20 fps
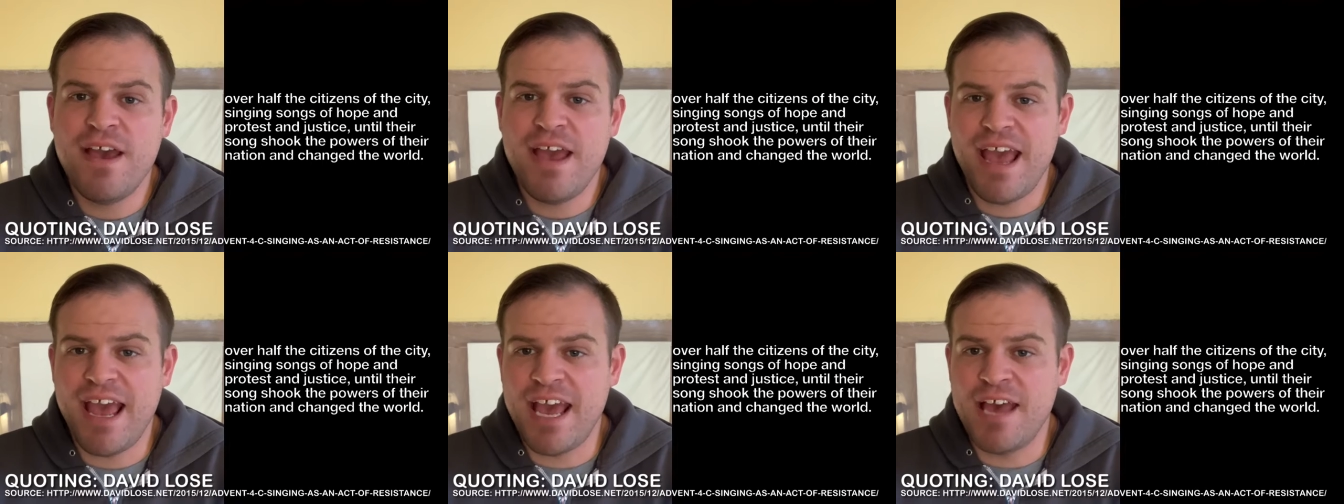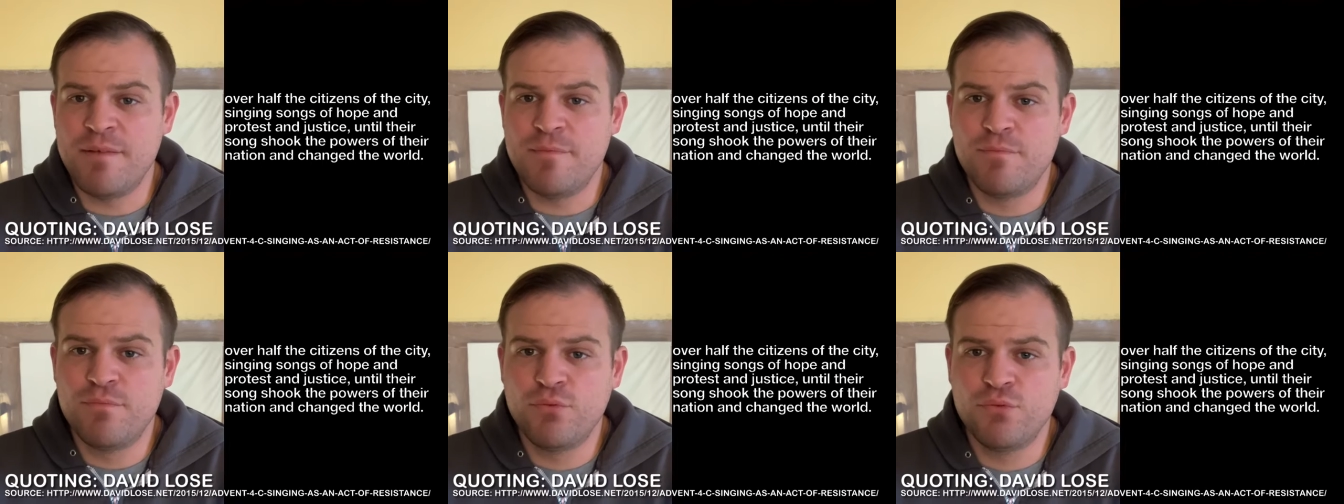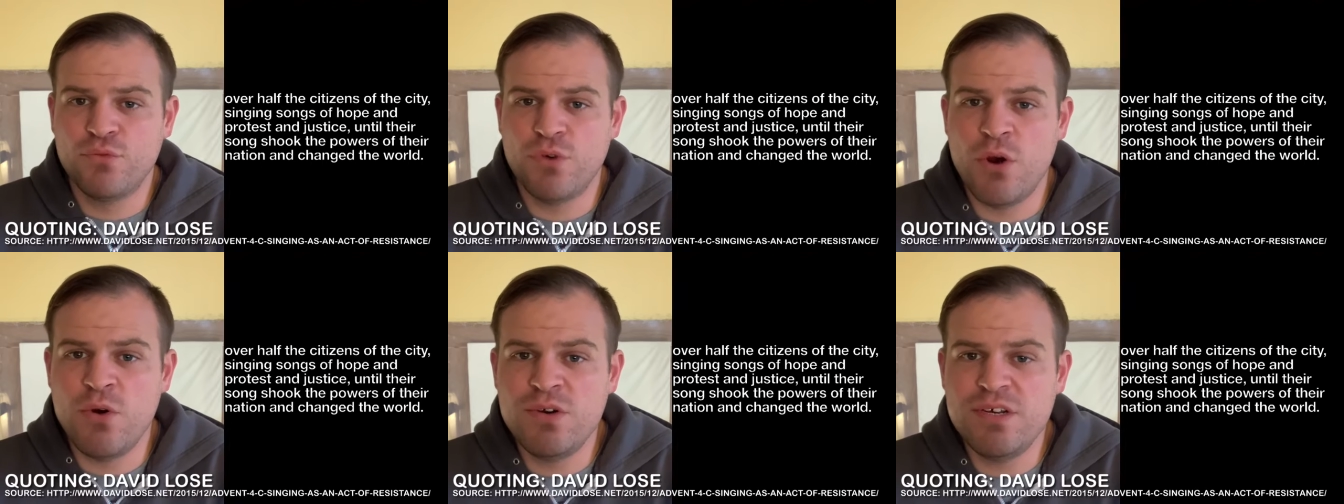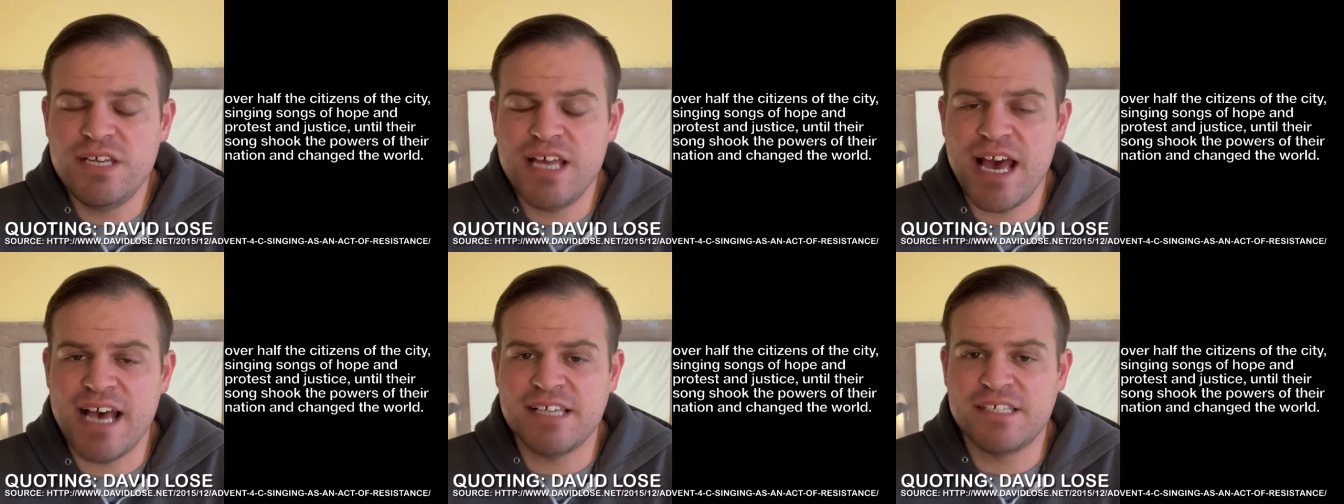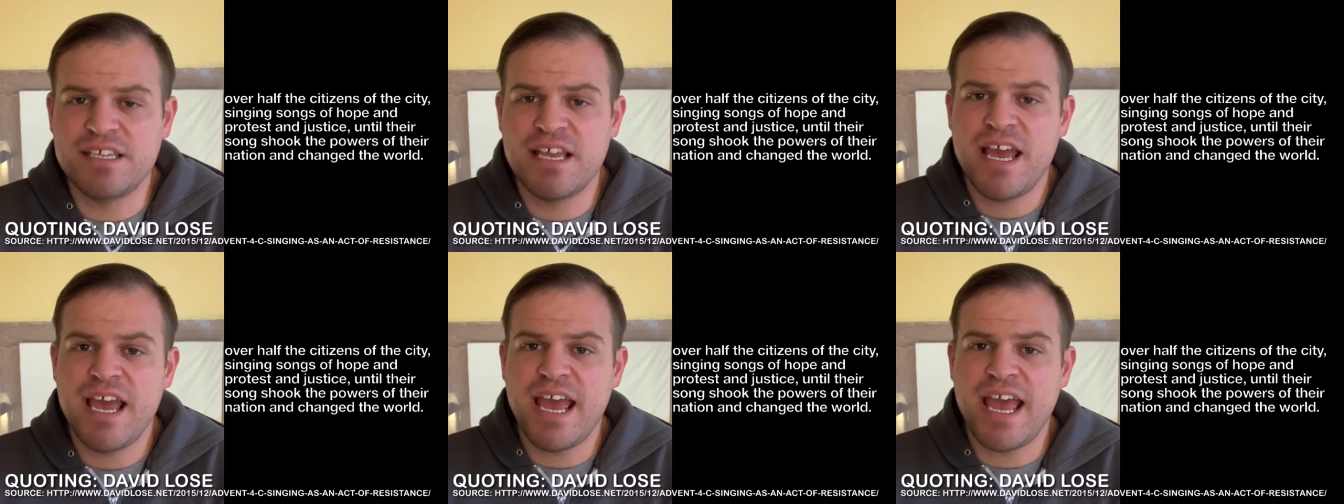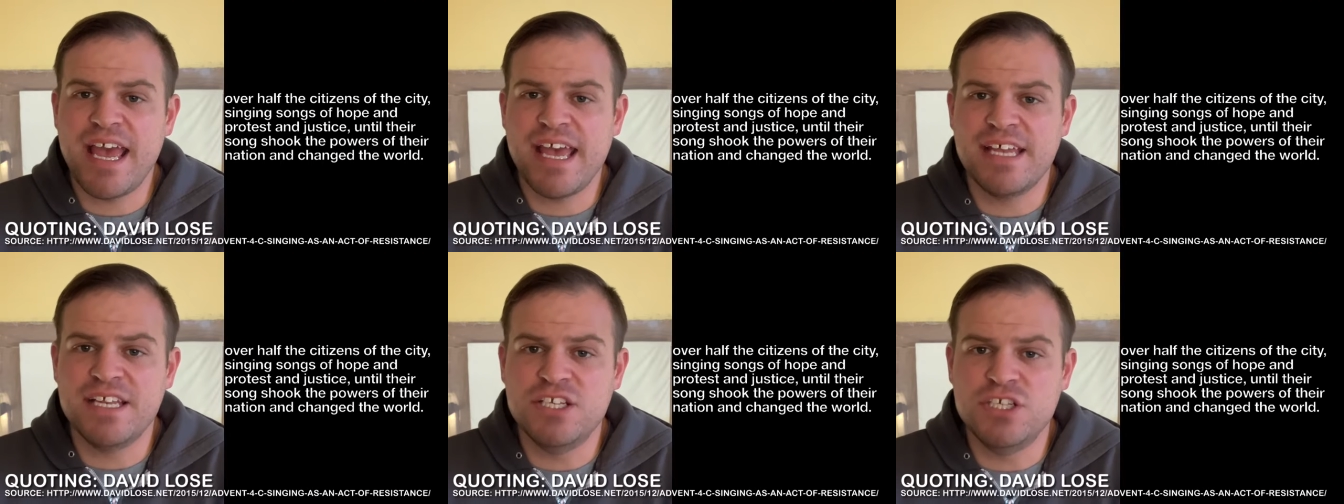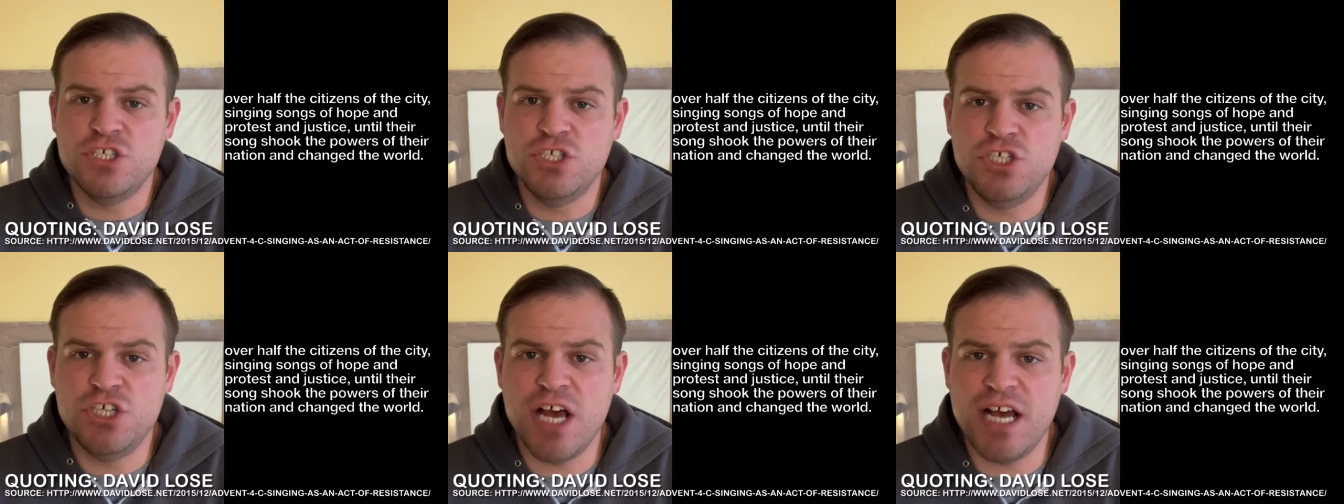and protest
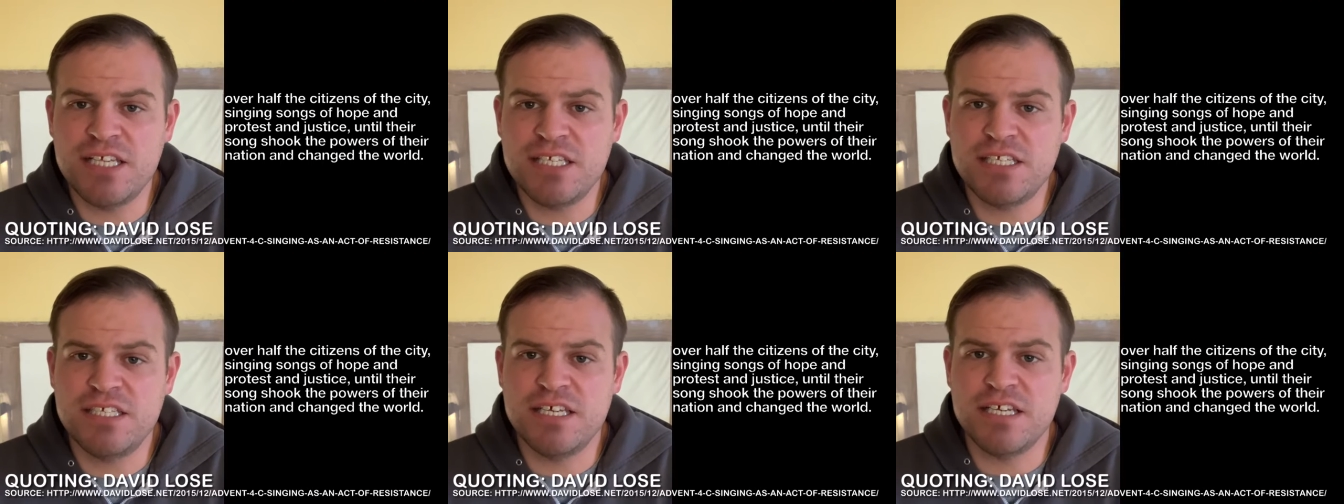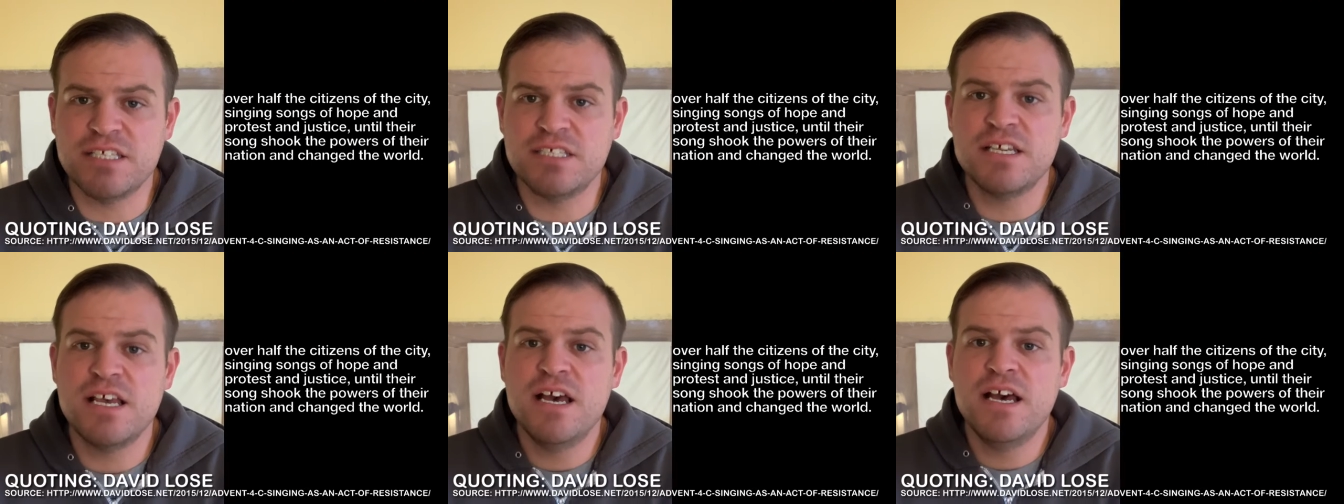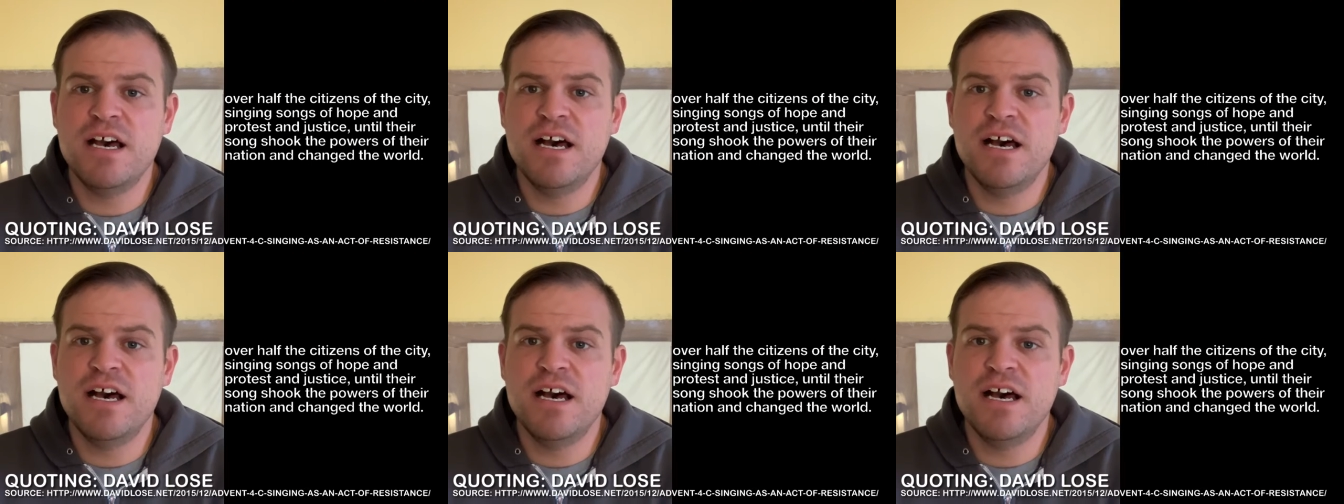and justice